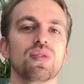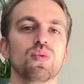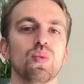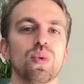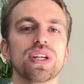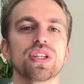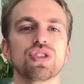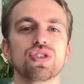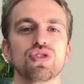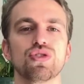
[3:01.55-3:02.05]

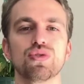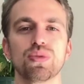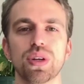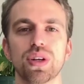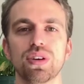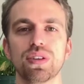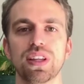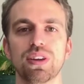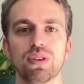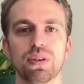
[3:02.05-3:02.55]
which
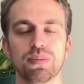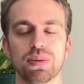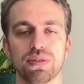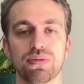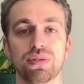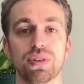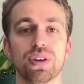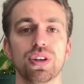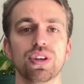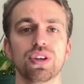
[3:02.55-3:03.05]
drill they would
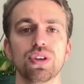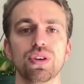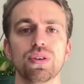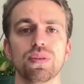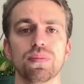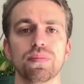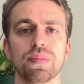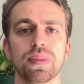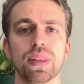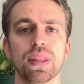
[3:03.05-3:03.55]
prefer to do.
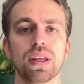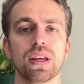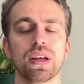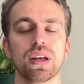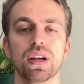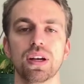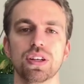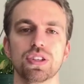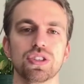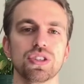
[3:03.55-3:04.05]

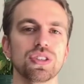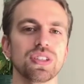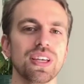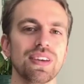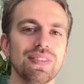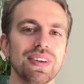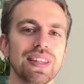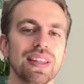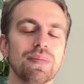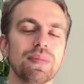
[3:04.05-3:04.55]
Just
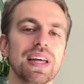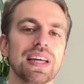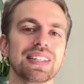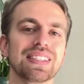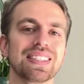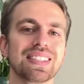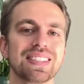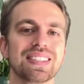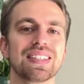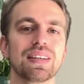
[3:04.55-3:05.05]
giving them that
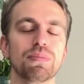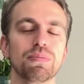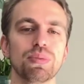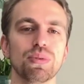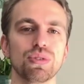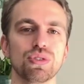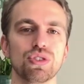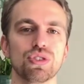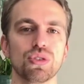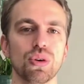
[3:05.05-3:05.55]

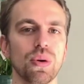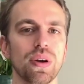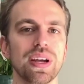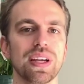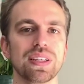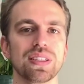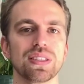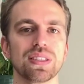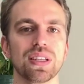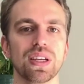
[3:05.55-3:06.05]
simple
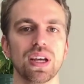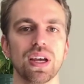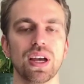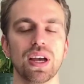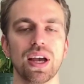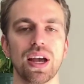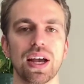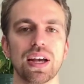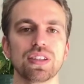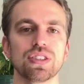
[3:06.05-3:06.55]
choice
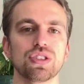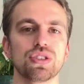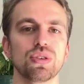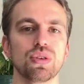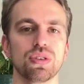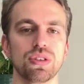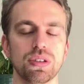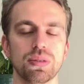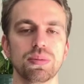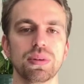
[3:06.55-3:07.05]
has
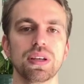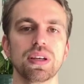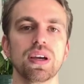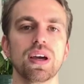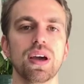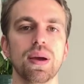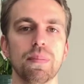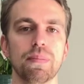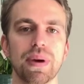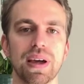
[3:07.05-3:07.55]
shown to be
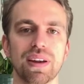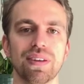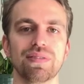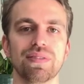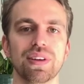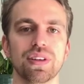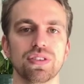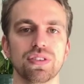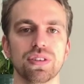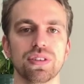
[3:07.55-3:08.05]

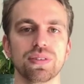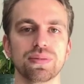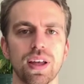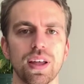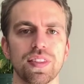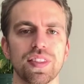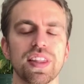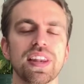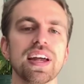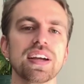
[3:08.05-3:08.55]
beneficial.
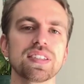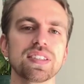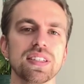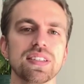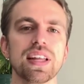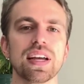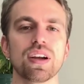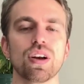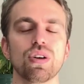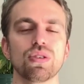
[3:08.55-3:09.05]
The next thing
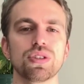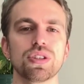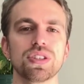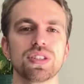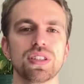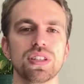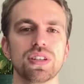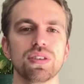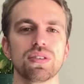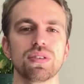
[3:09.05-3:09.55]
that coaches
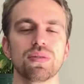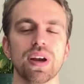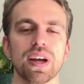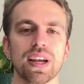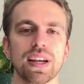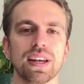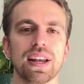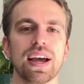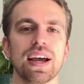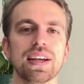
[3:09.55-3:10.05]
need to
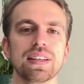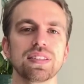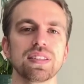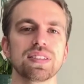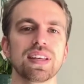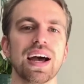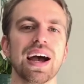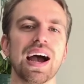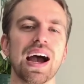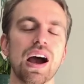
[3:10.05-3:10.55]
recognize is
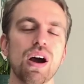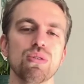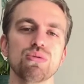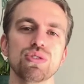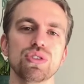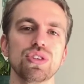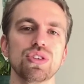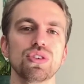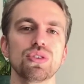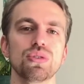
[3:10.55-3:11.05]
how
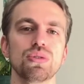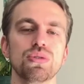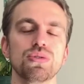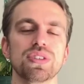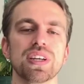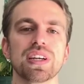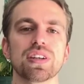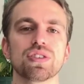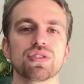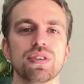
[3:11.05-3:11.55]
to use
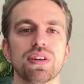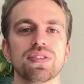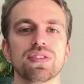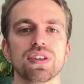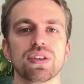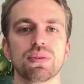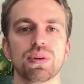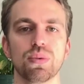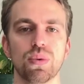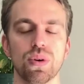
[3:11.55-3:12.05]

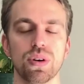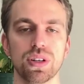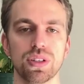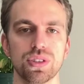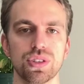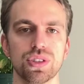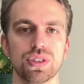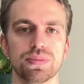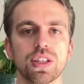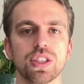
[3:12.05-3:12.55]
extrinsic
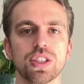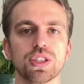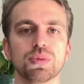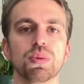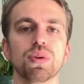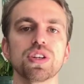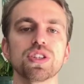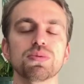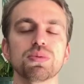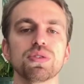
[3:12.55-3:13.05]
rewards.
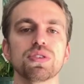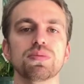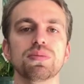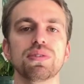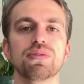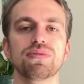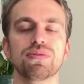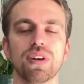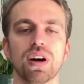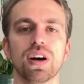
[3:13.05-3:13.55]
Sport is supposed to be
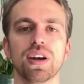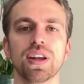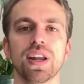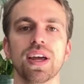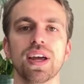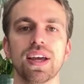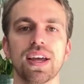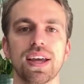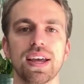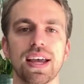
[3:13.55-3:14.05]
fun,
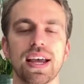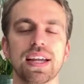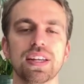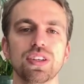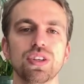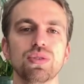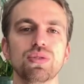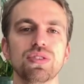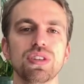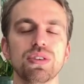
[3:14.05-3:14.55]
and
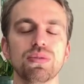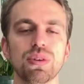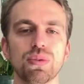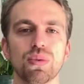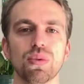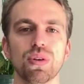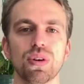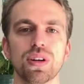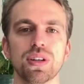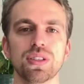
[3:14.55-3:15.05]
using
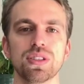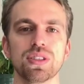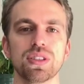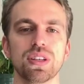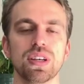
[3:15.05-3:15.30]
rewards